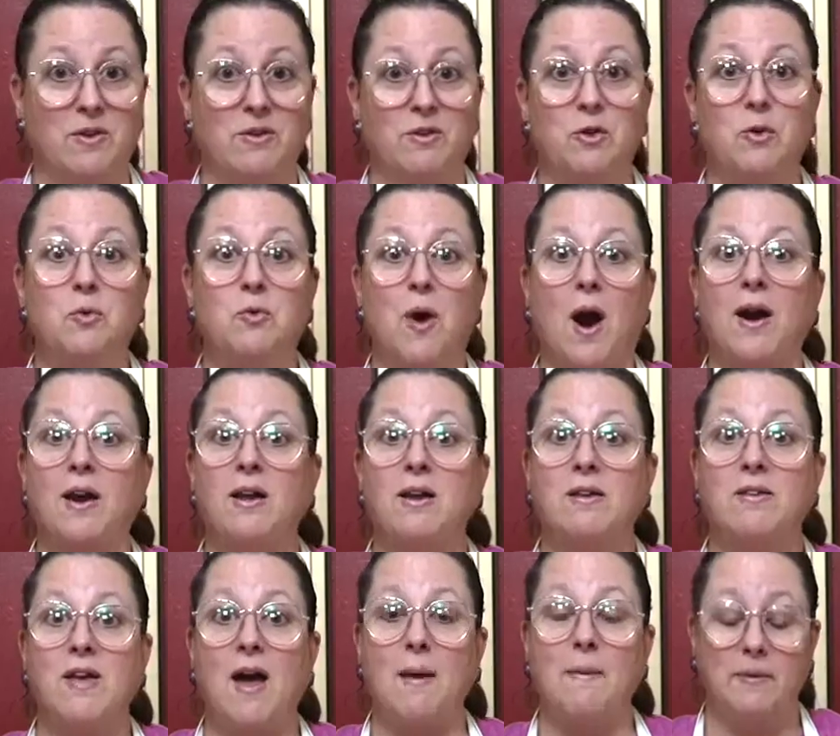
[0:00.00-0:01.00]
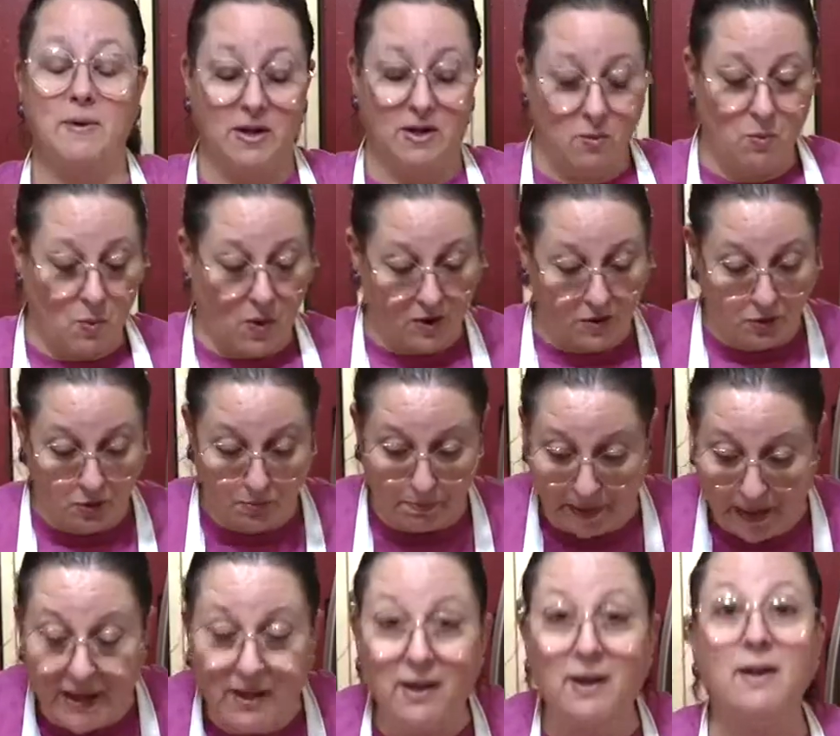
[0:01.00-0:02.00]
new writing is happening, what new
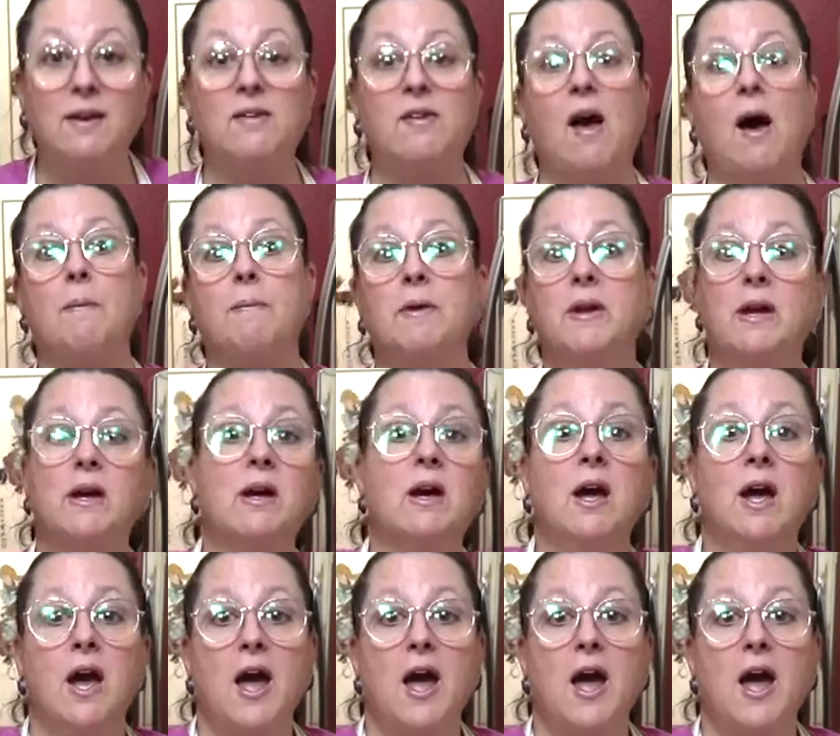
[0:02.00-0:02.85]
baking is happening,